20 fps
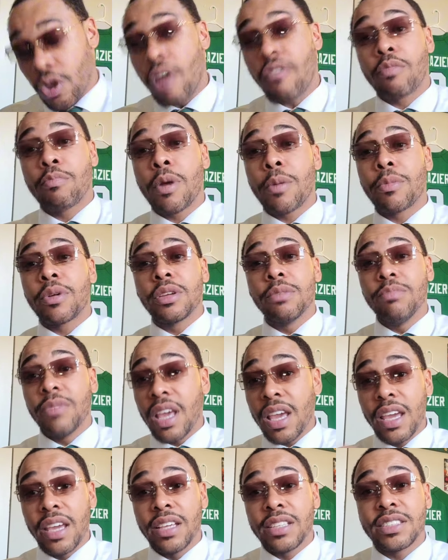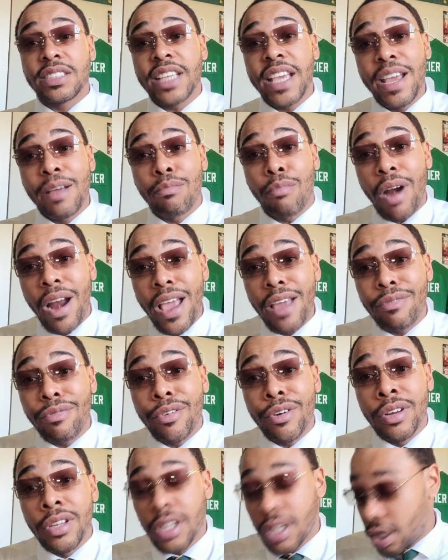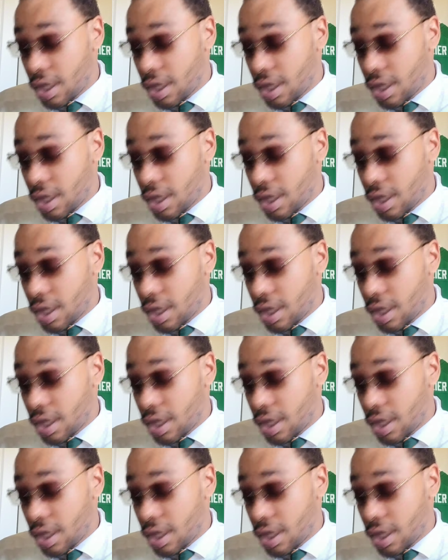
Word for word: y'all remember them days? Sam Bradford.